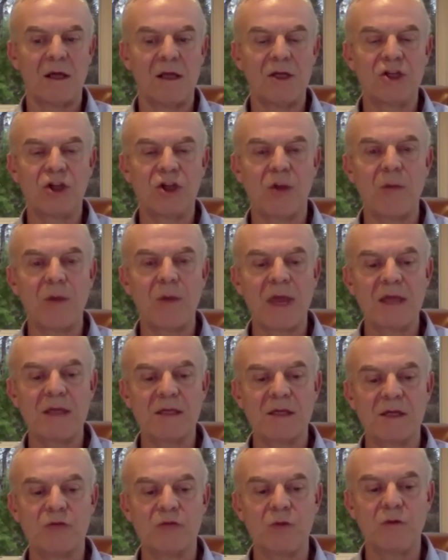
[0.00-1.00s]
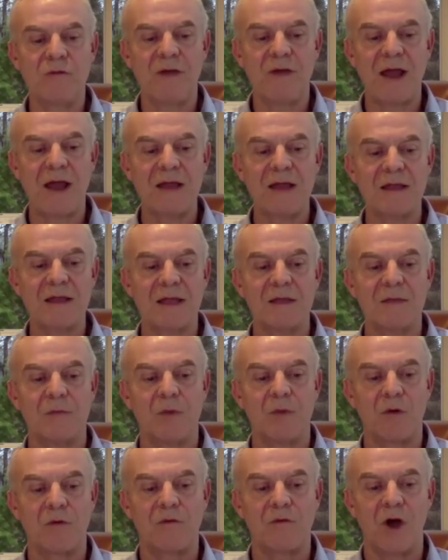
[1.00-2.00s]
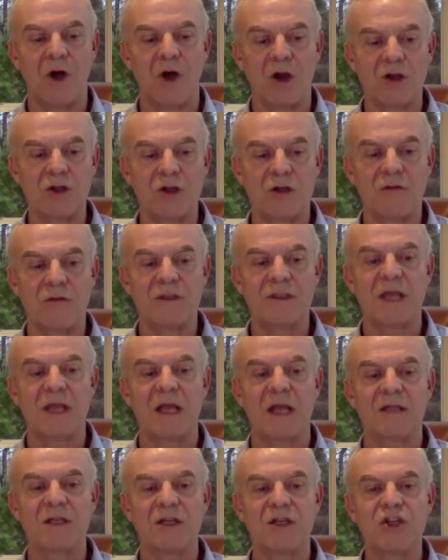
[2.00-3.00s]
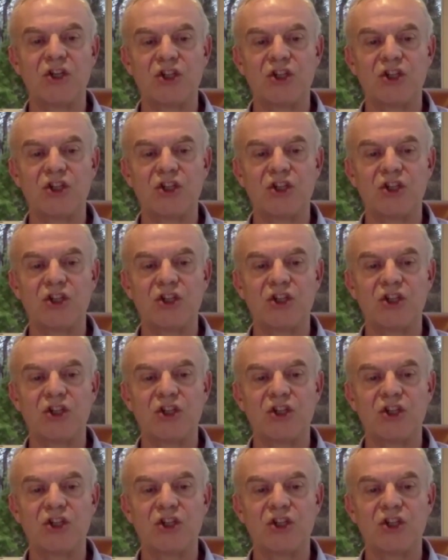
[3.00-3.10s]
In some cases, we find that the morphology of the cells